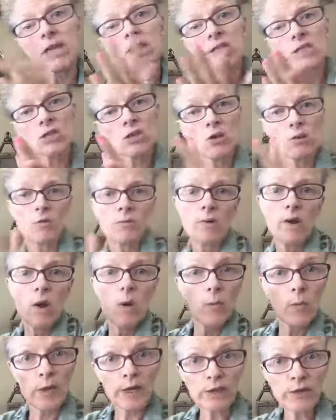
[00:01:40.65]
So
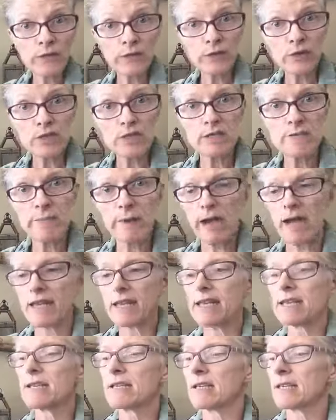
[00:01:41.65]
when you first buy
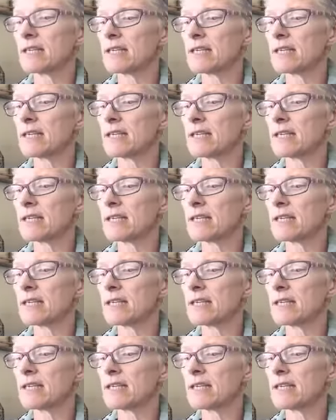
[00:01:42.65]
it,